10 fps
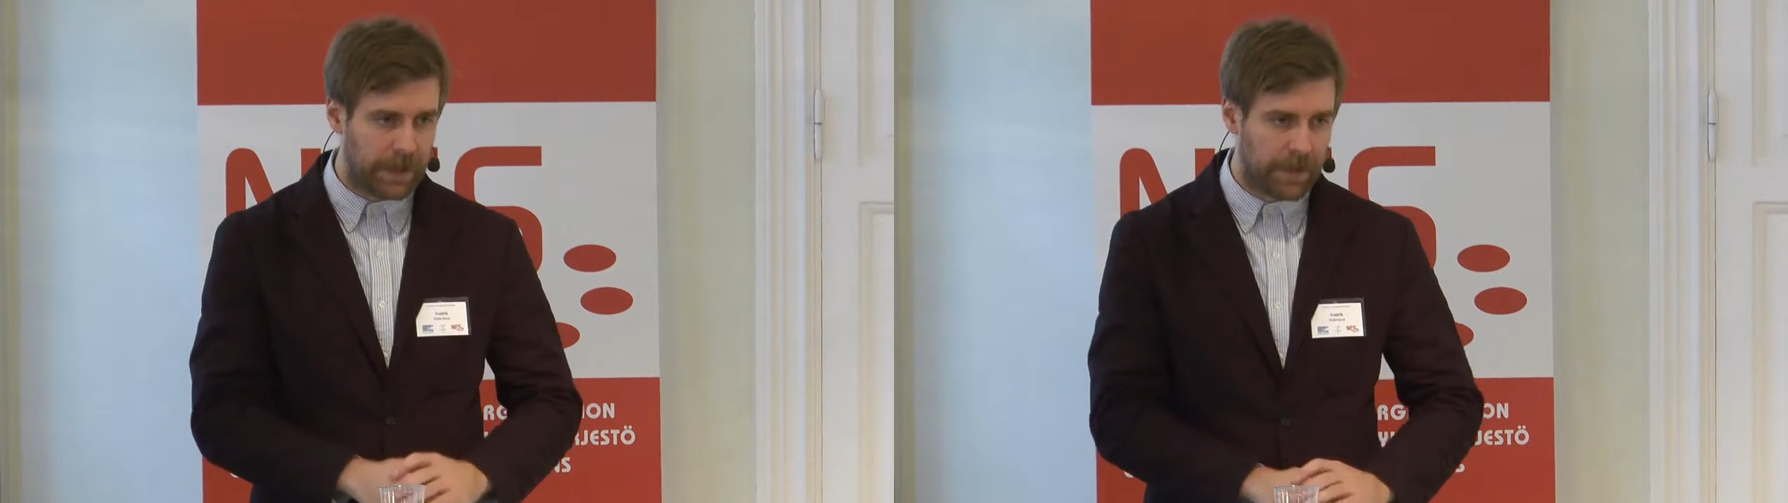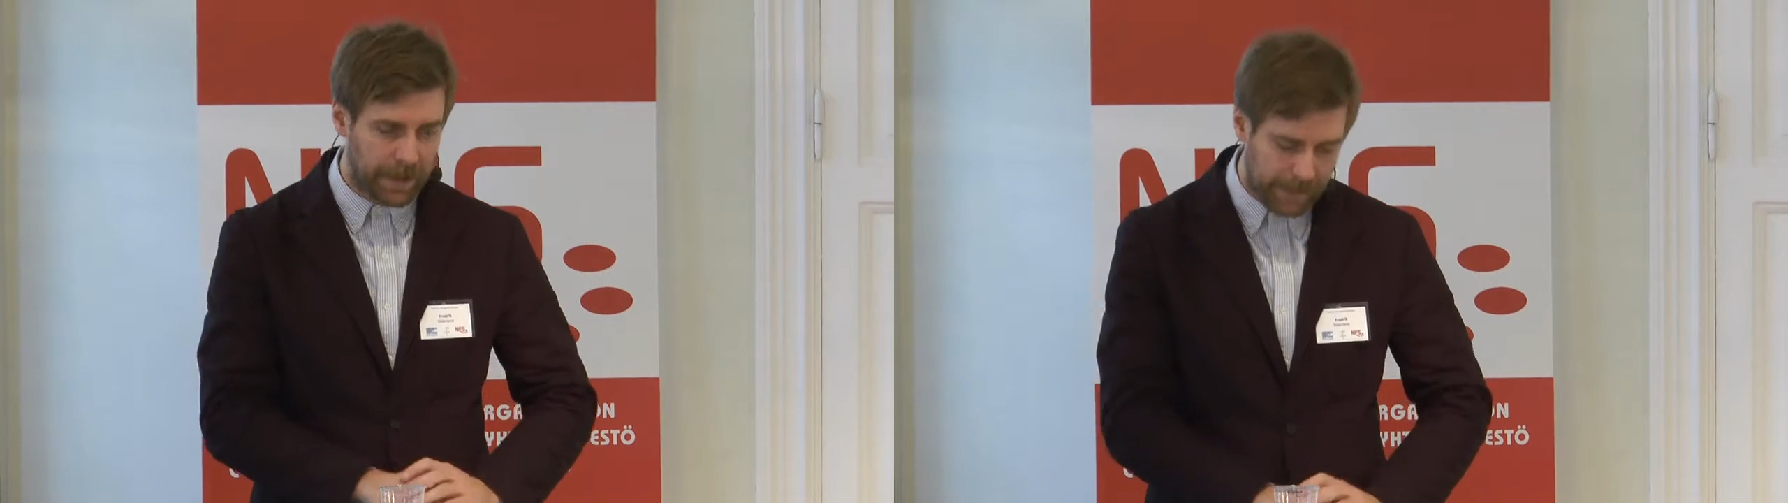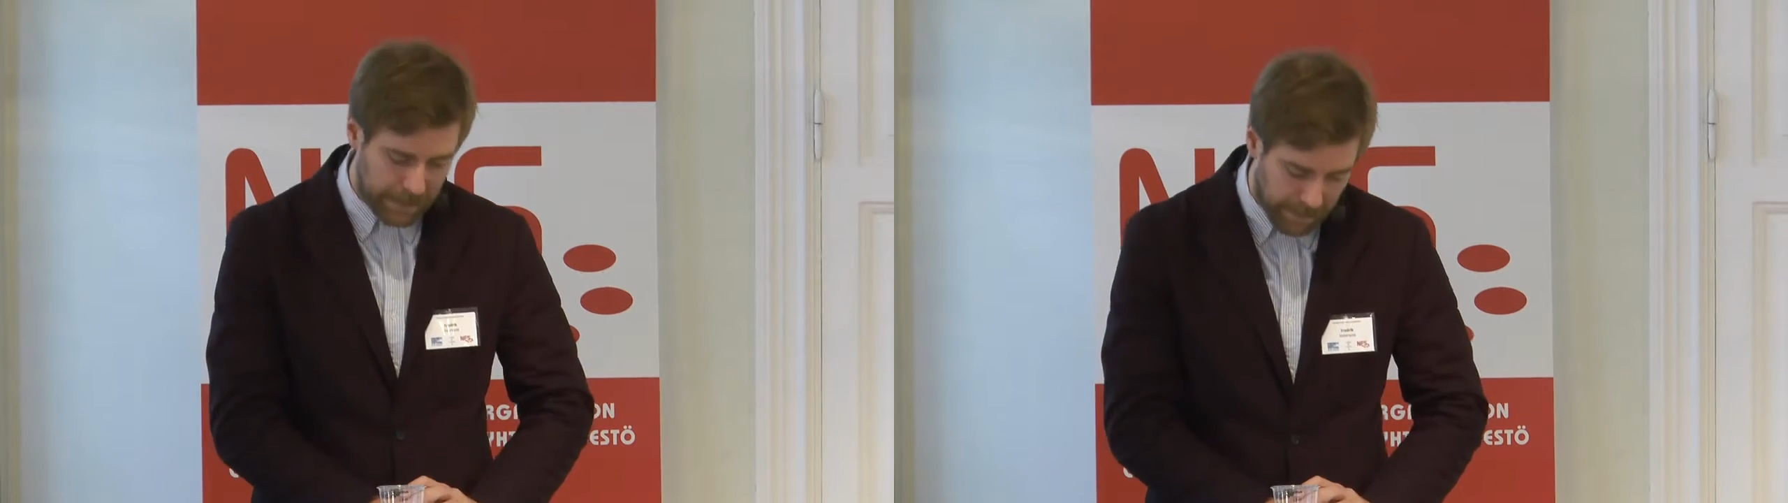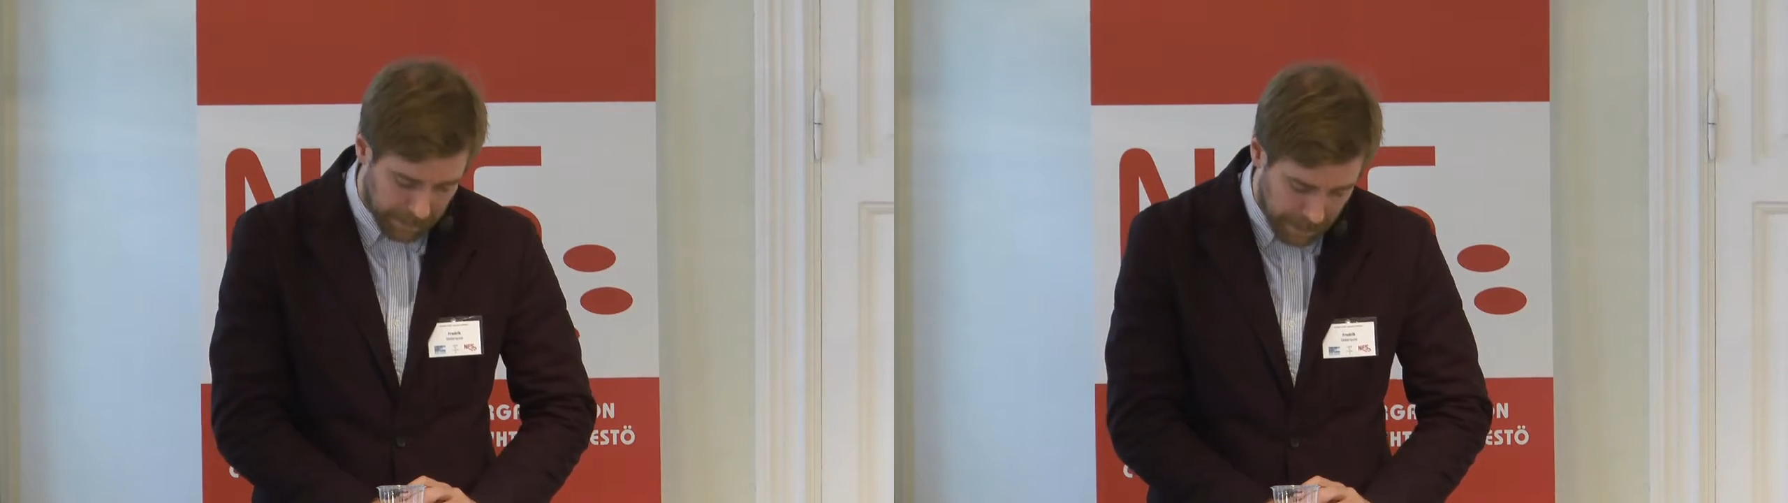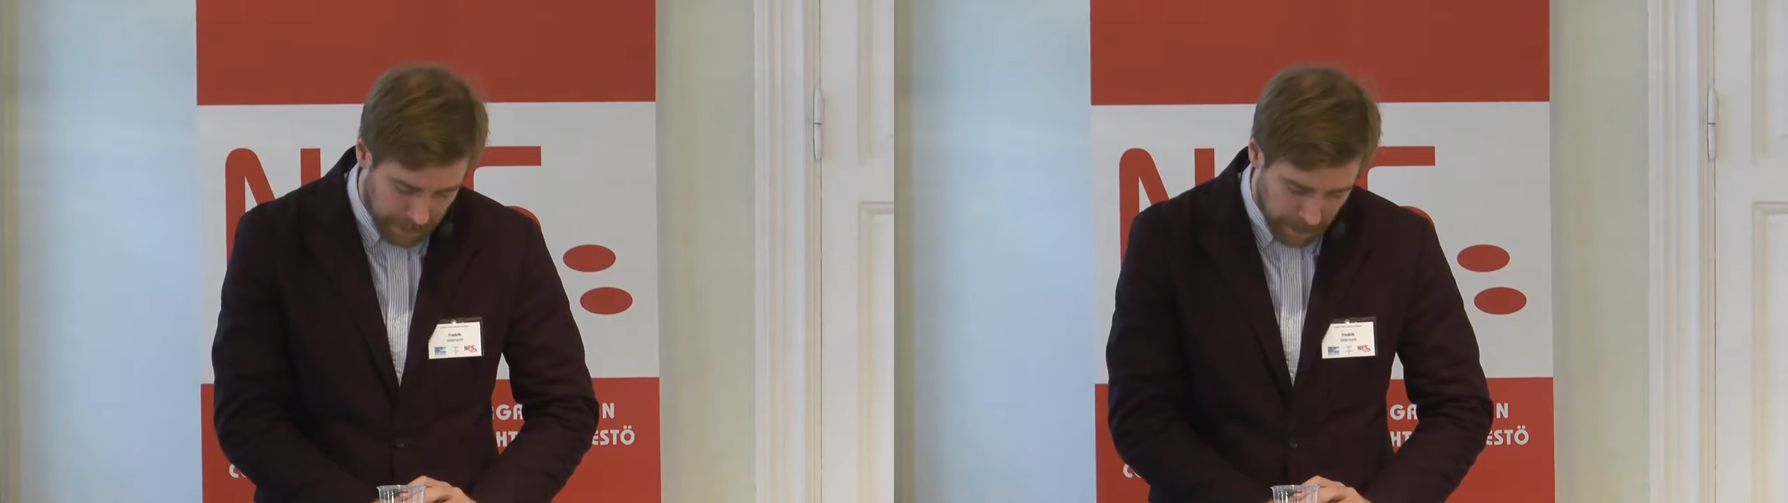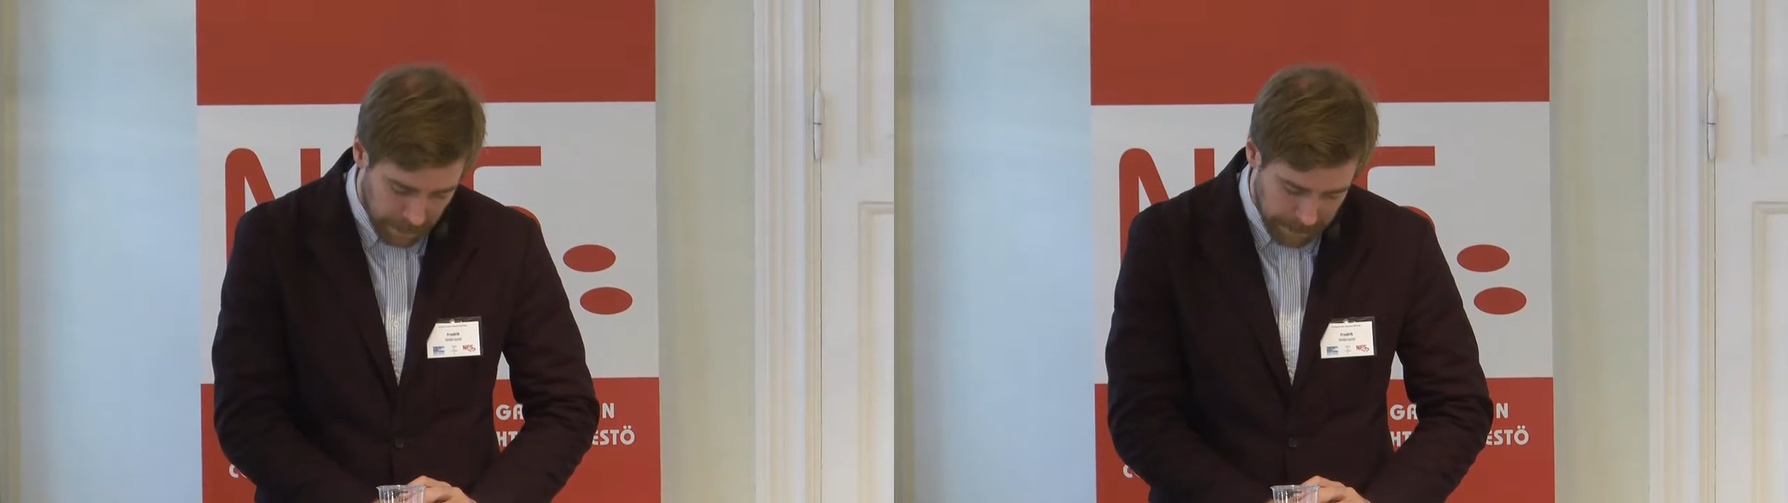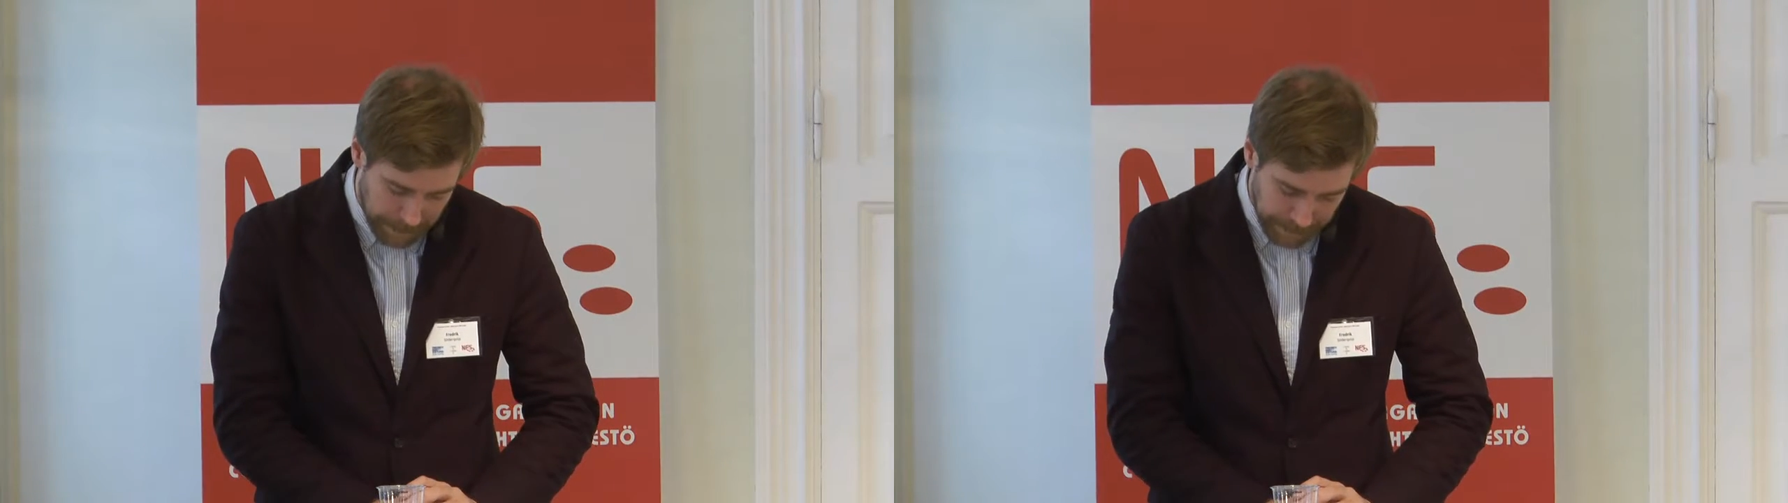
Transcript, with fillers: into this a little bit more,